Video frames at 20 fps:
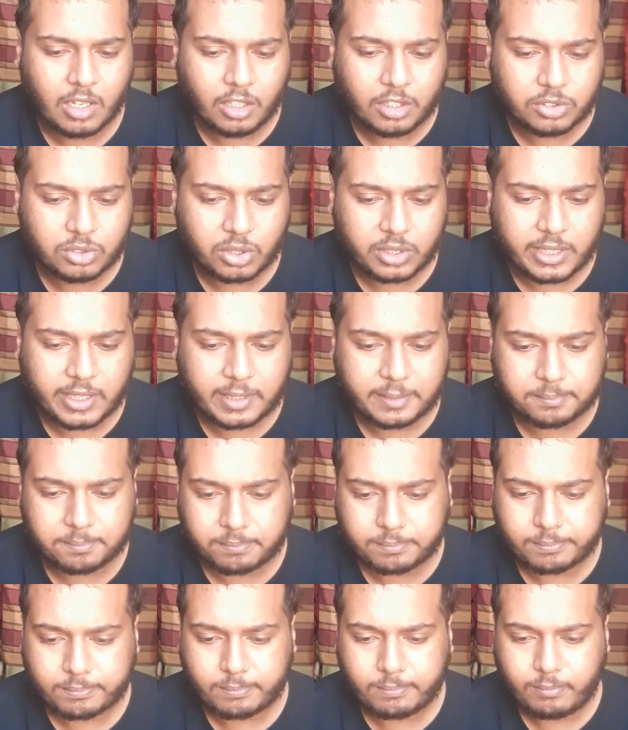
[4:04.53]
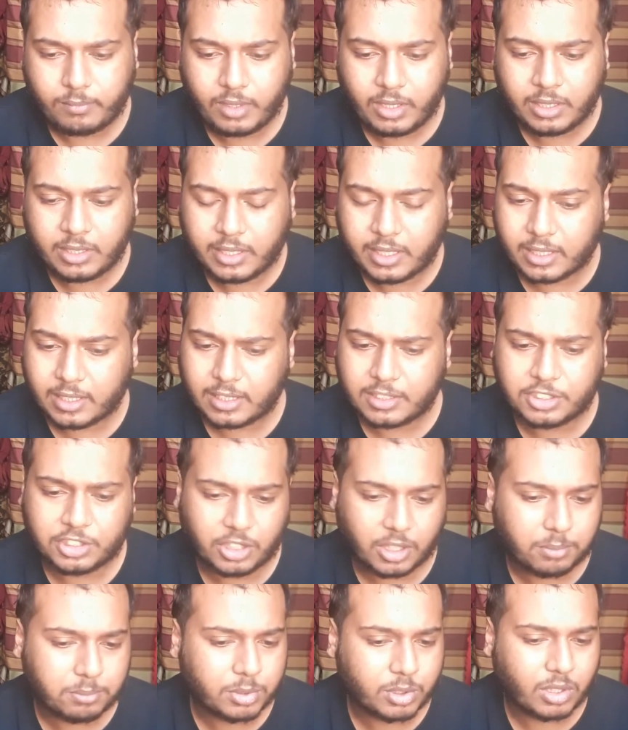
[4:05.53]
So yeah, Killer
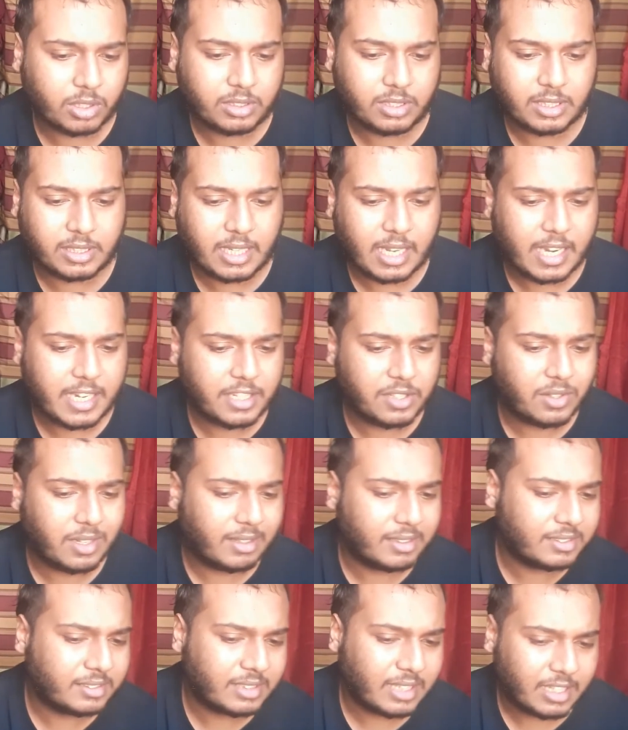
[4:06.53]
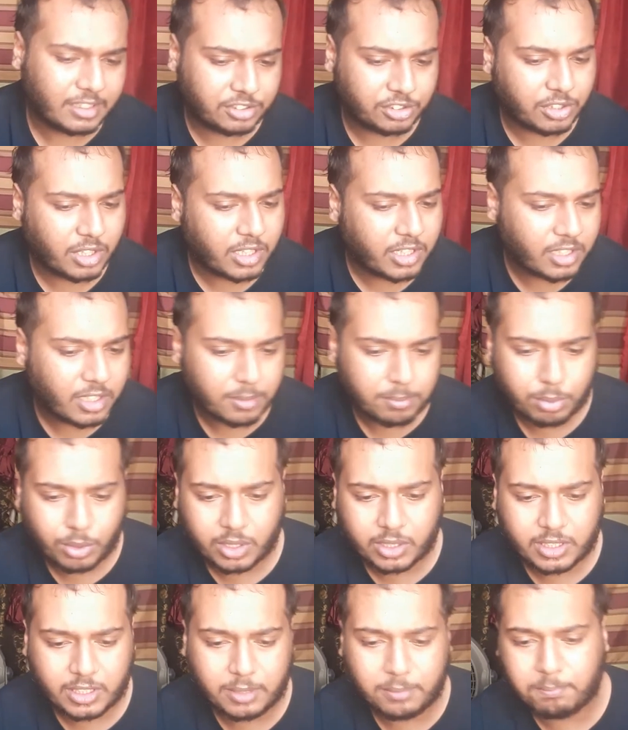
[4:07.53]
jumps onto Kaido and starts running up
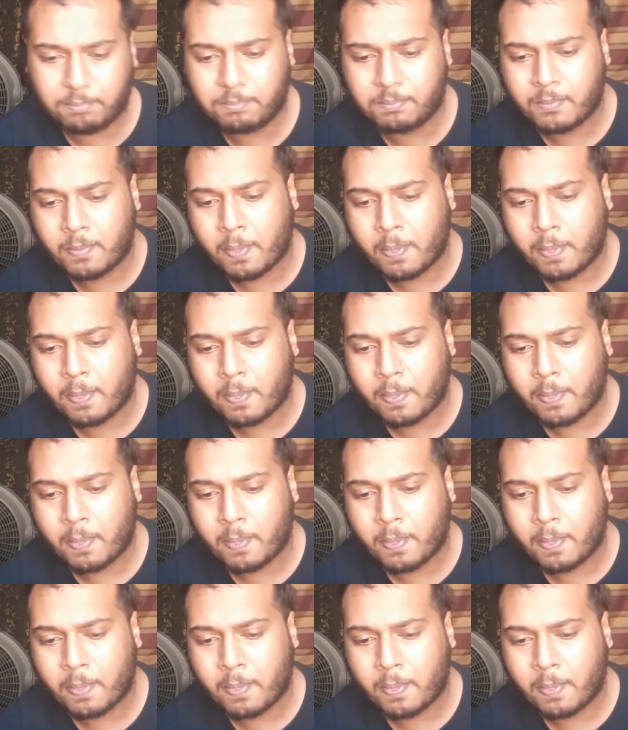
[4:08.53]
on him,